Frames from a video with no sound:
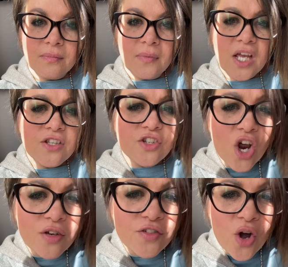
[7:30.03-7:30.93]
it's
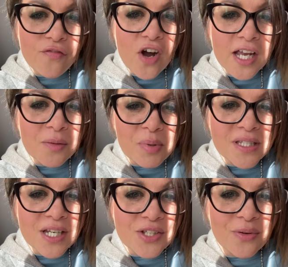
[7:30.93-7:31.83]
none of your fucking
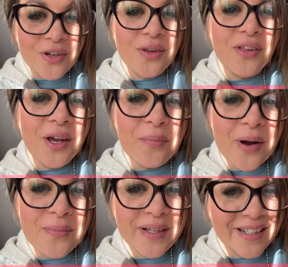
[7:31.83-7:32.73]
business what you think
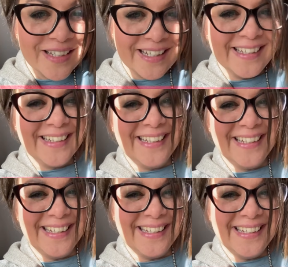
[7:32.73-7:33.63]
about me.
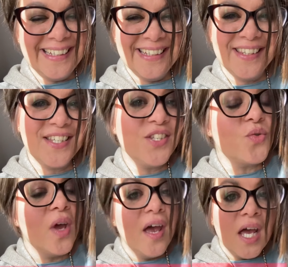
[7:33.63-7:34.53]
This
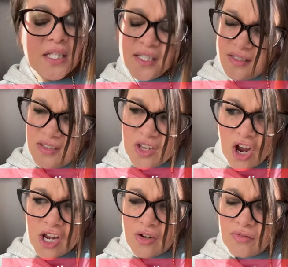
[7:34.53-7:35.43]
is
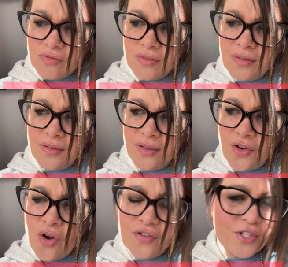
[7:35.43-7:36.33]
going
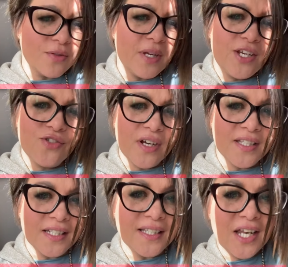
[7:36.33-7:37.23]
off on some
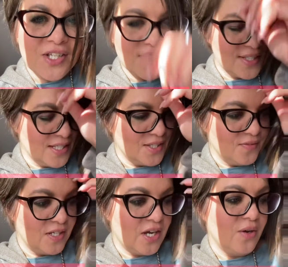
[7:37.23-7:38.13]
interesting tangents, this
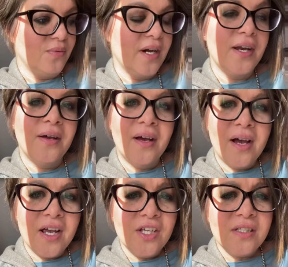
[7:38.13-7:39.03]
video. And are
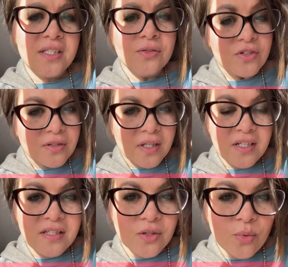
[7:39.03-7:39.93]
you still
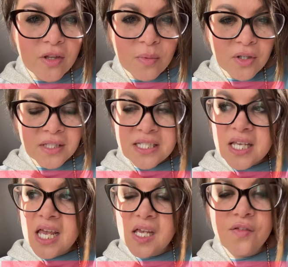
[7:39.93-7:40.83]
with me on this?
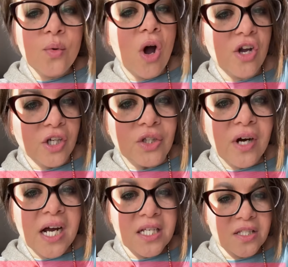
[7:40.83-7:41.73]
If you are,
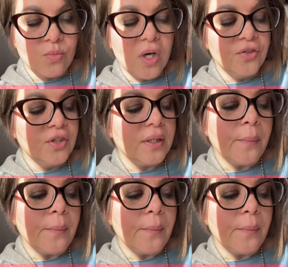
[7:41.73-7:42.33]
congrats and well done.